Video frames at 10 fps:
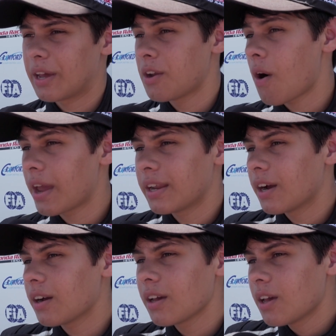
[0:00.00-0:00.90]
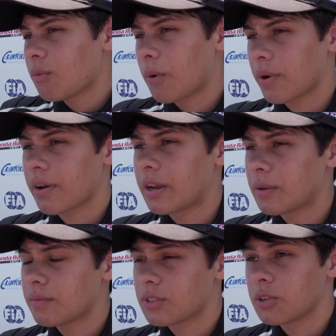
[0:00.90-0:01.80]
we had no idea what we were going
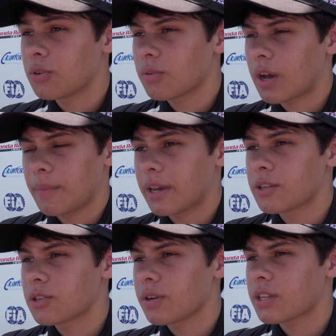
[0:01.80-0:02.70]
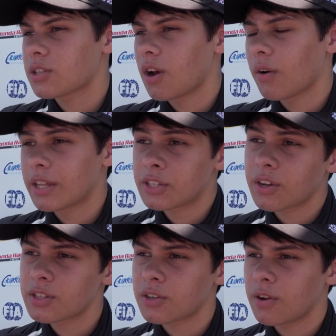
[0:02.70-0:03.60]
to do coming into it, so it's
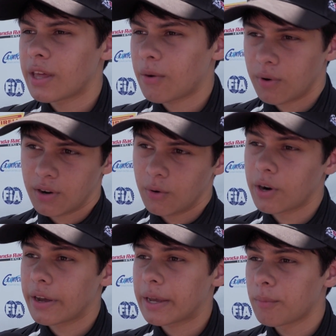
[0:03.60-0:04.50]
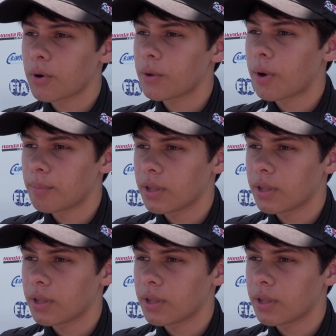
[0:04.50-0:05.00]
good to know that we're, we're cooking more than one